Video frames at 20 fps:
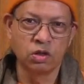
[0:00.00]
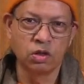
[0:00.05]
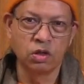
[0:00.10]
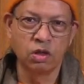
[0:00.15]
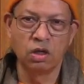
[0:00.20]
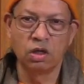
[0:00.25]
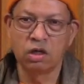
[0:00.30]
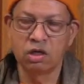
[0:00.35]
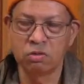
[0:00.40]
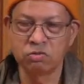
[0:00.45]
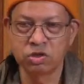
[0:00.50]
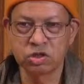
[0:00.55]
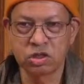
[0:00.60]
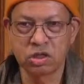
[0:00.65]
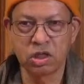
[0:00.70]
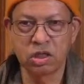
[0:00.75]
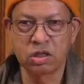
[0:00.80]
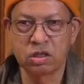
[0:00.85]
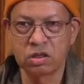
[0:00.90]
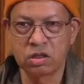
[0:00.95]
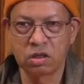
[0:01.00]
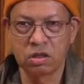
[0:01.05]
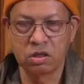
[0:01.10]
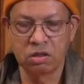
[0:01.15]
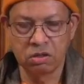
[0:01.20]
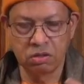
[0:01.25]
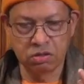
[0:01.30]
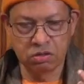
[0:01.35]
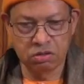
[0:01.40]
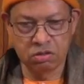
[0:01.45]
He'll come straight.
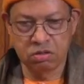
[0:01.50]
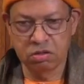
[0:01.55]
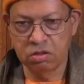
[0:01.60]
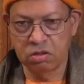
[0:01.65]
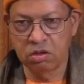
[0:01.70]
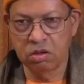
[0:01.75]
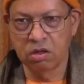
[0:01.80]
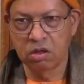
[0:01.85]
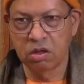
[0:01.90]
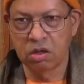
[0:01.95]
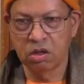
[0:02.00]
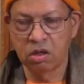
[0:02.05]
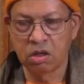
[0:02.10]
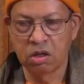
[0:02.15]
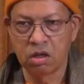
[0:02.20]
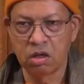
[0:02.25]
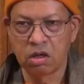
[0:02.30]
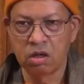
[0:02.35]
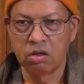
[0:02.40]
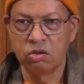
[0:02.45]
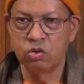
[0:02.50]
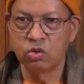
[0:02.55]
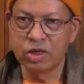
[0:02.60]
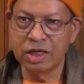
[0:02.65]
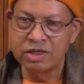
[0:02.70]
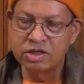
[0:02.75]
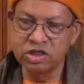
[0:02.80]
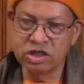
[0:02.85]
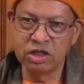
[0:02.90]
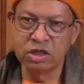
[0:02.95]
You
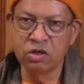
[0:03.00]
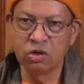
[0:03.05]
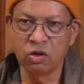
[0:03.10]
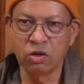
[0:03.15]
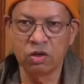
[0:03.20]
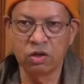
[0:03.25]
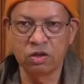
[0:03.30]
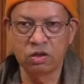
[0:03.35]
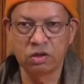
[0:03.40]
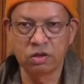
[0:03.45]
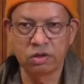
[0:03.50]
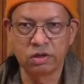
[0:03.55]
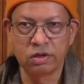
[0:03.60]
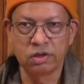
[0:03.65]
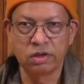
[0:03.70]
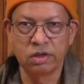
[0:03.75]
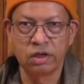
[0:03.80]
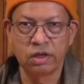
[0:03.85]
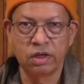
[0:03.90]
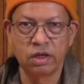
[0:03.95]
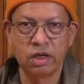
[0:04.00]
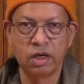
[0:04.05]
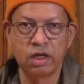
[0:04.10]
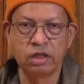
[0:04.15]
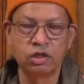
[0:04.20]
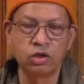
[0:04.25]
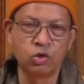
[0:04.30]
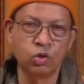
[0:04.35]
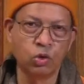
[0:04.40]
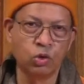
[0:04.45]
can see God. And
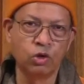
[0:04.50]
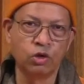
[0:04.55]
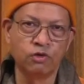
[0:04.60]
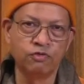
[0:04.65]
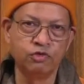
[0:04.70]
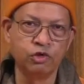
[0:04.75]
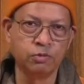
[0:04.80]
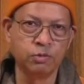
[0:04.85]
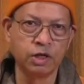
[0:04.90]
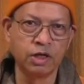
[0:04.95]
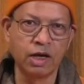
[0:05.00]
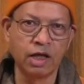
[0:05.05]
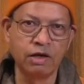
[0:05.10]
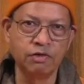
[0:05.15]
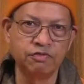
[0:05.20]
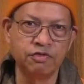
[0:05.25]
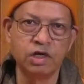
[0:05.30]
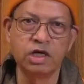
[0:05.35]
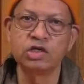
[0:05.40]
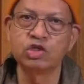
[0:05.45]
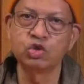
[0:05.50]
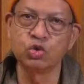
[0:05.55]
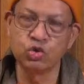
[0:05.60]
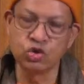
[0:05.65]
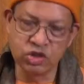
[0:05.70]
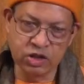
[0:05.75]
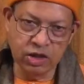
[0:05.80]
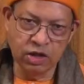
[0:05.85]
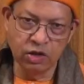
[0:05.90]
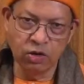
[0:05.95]
the goal of human life is to
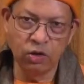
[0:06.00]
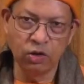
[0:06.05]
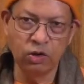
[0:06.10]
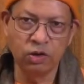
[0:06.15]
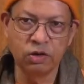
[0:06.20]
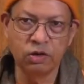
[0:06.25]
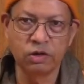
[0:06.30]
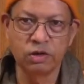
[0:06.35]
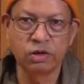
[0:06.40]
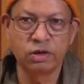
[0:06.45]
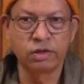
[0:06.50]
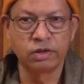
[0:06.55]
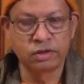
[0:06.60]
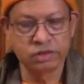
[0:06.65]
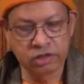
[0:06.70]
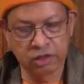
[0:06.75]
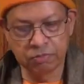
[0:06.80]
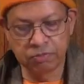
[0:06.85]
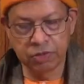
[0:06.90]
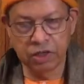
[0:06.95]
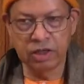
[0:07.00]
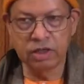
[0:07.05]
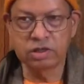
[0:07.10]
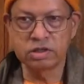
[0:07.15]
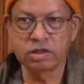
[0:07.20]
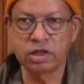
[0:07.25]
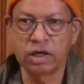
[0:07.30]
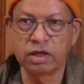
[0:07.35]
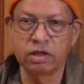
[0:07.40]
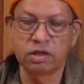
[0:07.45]
see God. Simple as
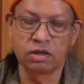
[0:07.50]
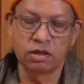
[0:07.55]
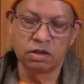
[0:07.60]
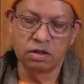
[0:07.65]
that.